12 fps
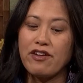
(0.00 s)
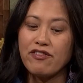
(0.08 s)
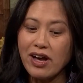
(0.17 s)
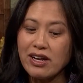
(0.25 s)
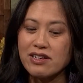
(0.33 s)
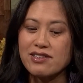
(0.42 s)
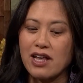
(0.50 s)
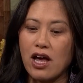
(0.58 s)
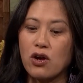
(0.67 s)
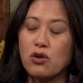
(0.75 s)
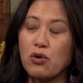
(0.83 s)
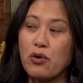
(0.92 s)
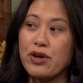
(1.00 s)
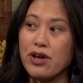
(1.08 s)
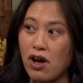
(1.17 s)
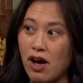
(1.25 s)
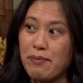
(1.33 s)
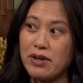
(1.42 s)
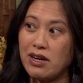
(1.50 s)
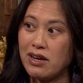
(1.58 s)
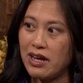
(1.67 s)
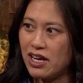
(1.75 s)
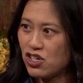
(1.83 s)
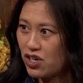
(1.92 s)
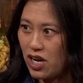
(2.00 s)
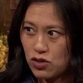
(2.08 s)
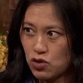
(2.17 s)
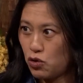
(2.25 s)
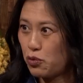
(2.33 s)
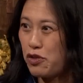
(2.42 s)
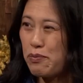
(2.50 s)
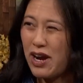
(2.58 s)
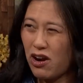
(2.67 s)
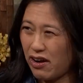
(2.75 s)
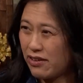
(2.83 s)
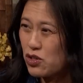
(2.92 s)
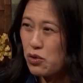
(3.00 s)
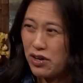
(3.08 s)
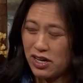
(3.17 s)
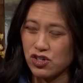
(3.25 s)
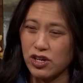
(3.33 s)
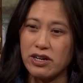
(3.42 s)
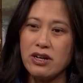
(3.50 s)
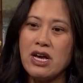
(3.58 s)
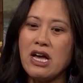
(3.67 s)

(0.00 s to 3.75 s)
find is that growing up in an Asian household with parents who are Asian,